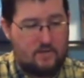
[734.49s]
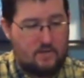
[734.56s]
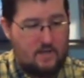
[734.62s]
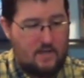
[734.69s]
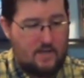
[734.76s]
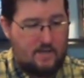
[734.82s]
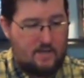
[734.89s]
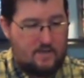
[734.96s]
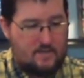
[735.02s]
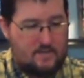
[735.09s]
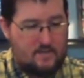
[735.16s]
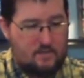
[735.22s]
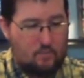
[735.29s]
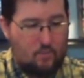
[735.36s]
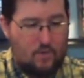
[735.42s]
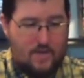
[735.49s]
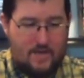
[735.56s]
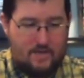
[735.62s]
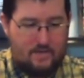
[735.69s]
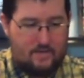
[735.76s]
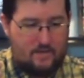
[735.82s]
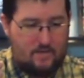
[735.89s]
It says, we're at
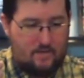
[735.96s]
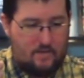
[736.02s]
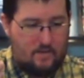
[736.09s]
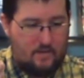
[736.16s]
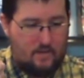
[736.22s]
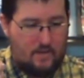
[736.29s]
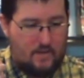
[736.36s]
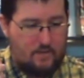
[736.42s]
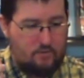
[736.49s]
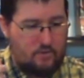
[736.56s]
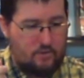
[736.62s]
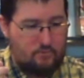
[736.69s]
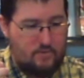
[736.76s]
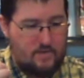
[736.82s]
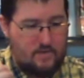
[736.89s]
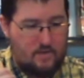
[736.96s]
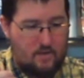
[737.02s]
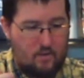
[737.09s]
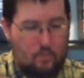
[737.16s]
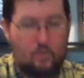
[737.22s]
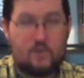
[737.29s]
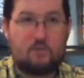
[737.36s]
an inn and you're not drinking,
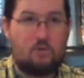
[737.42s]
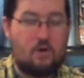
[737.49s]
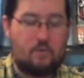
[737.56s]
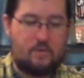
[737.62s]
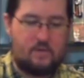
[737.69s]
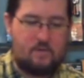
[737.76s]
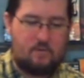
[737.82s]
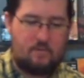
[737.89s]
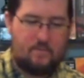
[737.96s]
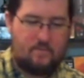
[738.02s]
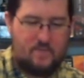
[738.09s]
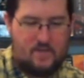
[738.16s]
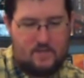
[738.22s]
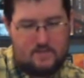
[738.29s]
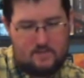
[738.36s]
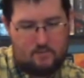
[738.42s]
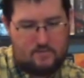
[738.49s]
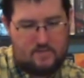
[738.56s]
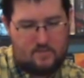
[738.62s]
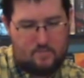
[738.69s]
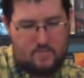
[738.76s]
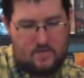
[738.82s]
what's wrong with you? So it
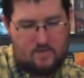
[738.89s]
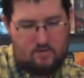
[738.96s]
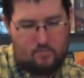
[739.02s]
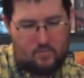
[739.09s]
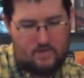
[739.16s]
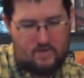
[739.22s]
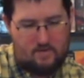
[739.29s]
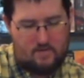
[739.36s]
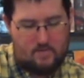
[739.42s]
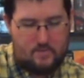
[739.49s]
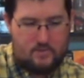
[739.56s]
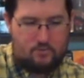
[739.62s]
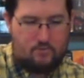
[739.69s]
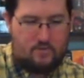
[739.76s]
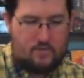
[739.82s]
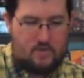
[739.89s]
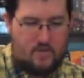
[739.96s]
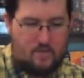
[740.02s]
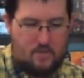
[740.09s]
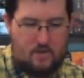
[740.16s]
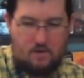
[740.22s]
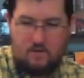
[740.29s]
says, pick another player, they must drink the
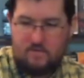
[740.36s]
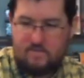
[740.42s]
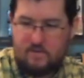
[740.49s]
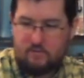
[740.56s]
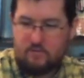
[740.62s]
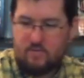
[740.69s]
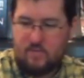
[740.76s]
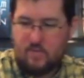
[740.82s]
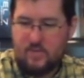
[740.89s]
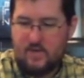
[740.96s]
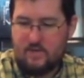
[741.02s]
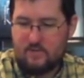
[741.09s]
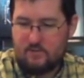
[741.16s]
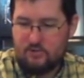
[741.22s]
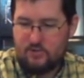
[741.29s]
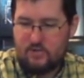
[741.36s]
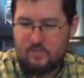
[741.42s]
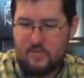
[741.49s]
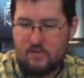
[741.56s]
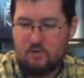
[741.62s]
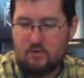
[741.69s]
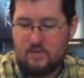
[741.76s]
top card of their drink me pile. So she's going to
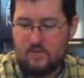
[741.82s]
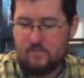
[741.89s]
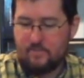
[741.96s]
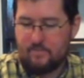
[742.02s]
pick Gurky.